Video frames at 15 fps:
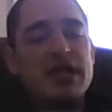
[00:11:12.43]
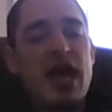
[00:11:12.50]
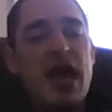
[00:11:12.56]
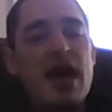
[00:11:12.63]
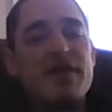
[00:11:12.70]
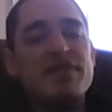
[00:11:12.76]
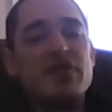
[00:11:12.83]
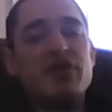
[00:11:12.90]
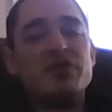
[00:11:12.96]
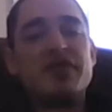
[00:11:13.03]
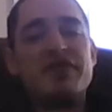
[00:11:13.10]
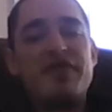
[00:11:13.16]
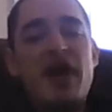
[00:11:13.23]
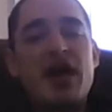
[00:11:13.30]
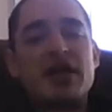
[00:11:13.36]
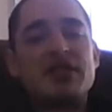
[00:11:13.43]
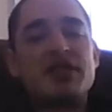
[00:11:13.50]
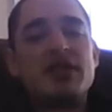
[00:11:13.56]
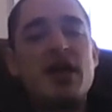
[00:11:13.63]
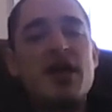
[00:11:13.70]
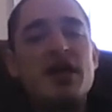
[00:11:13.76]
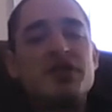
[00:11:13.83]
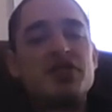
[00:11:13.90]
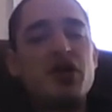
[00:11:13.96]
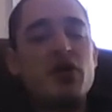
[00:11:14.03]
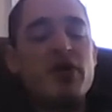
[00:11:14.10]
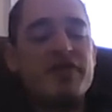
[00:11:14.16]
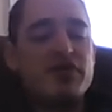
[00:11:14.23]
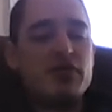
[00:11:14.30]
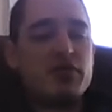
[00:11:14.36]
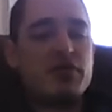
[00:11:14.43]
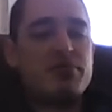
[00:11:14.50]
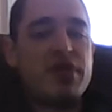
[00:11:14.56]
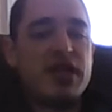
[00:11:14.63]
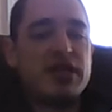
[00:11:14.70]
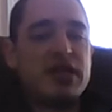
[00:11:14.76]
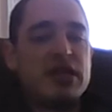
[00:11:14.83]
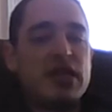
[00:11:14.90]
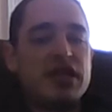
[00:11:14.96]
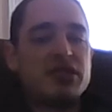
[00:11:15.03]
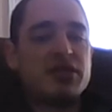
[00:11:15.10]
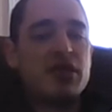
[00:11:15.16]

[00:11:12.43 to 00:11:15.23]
have those effects. So if you were planting like